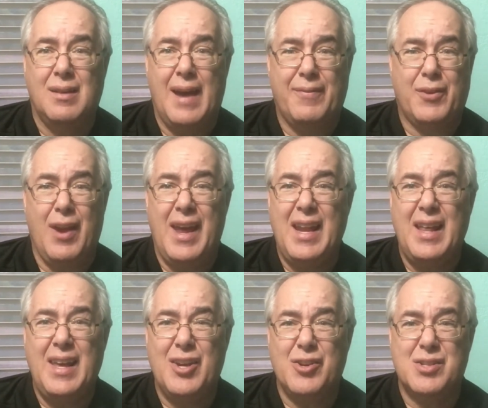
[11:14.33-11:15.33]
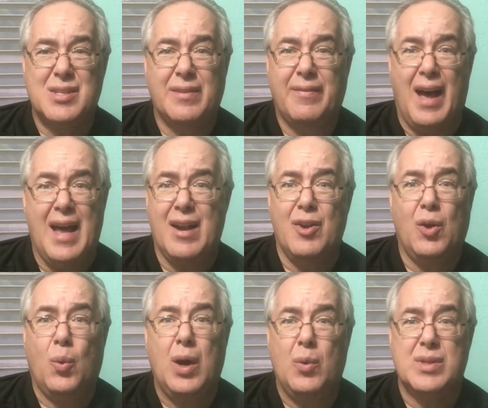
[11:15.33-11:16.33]
After 80 years of I don't know
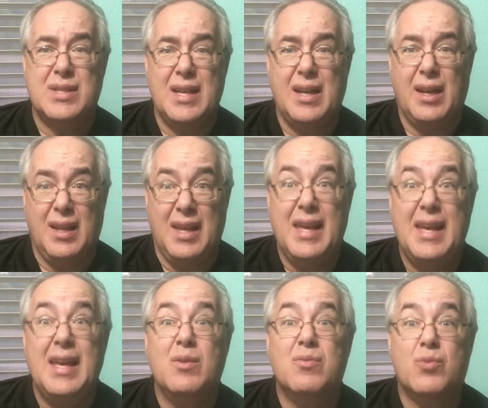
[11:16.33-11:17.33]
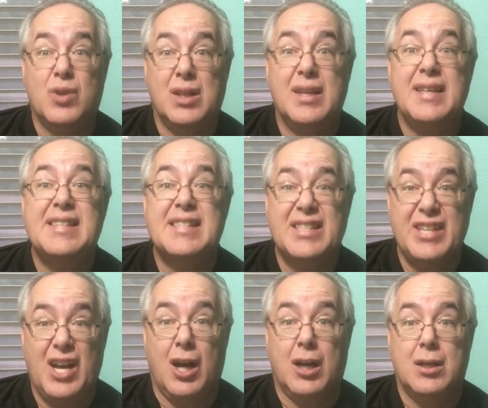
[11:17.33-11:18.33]
what was in it, it really
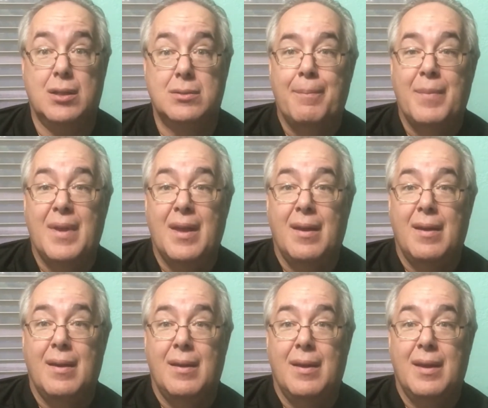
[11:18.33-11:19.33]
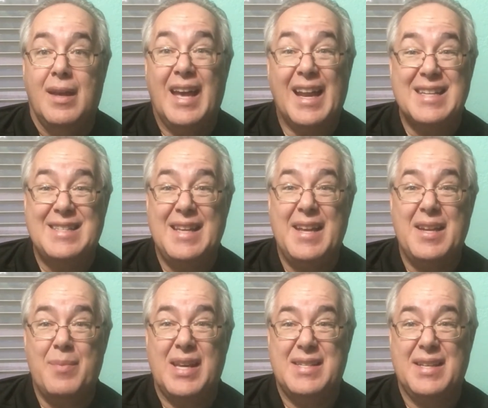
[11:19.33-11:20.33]
stunk. And I said to
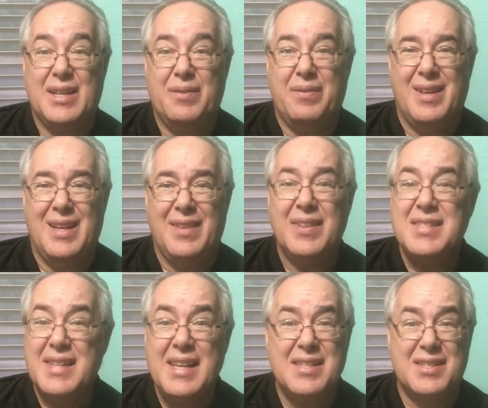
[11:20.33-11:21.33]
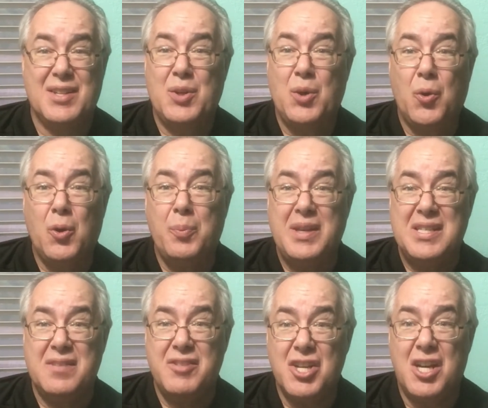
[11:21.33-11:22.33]
myself, this thing is a total piece
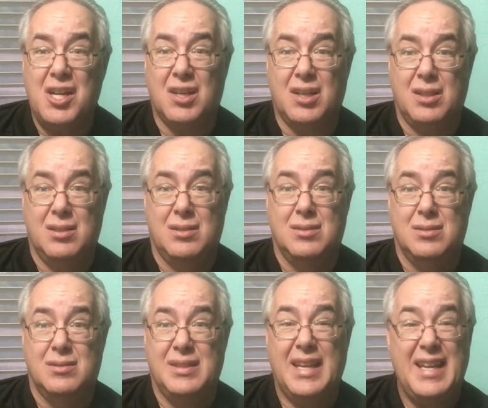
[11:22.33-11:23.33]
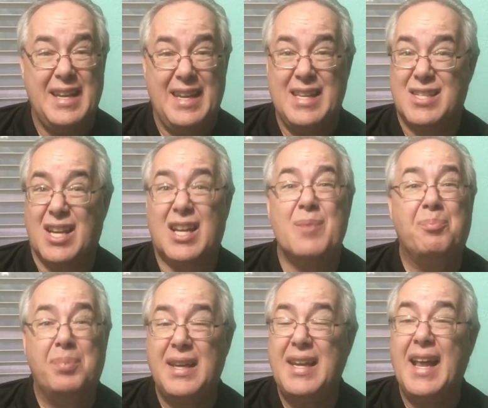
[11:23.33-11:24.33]
of junk. It needs a
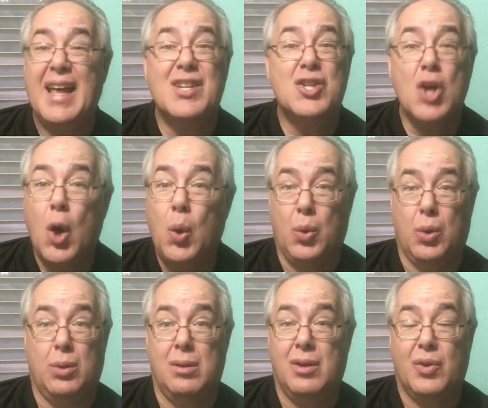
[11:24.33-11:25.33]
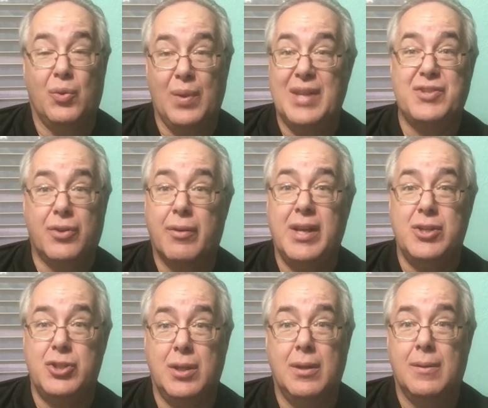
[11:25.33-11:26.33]
complete and total
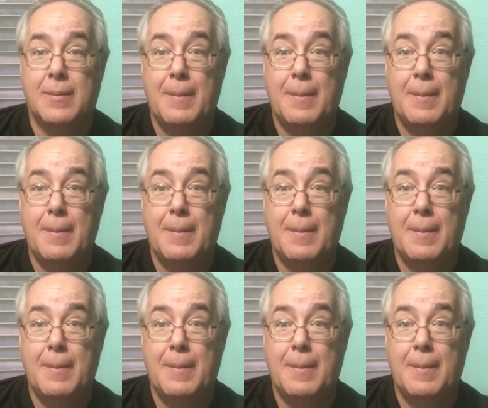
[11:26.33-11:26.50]
restoration.